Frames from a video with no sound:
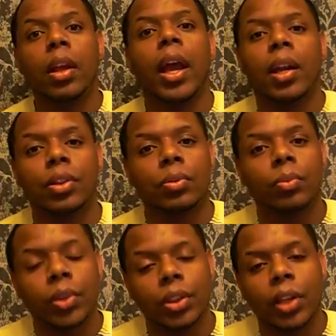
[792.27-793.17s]
How
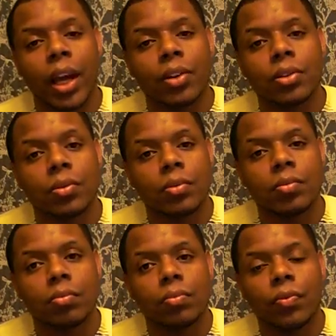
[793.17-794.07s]
did you
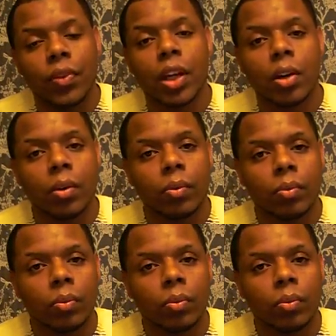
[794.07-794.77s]
feel?